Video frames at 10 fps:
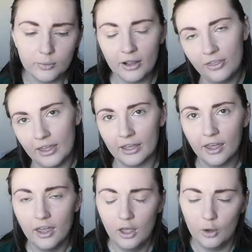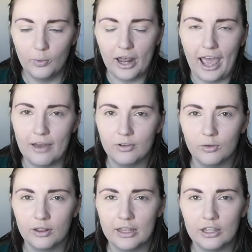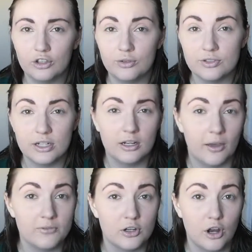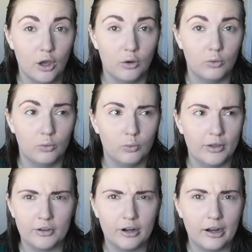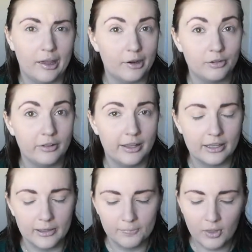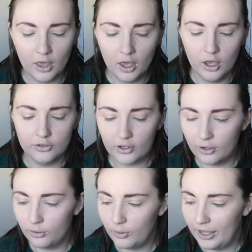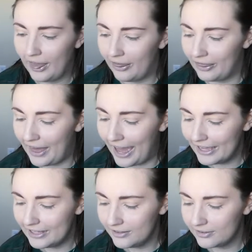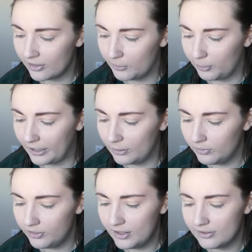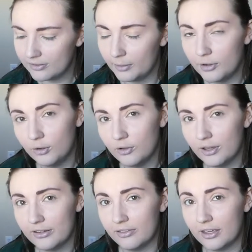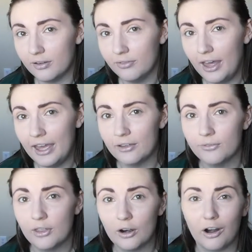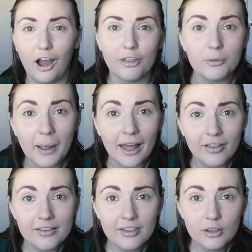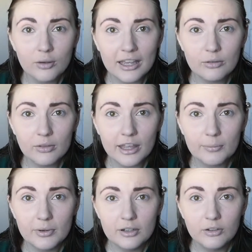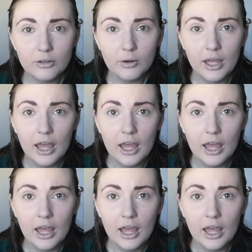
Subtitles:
is what I think, when I haven't really used it enough to know whether or not I actually like it. So that is the plan with this. Let me know what you guys think of that. If there are other palettes that you guys would like me to do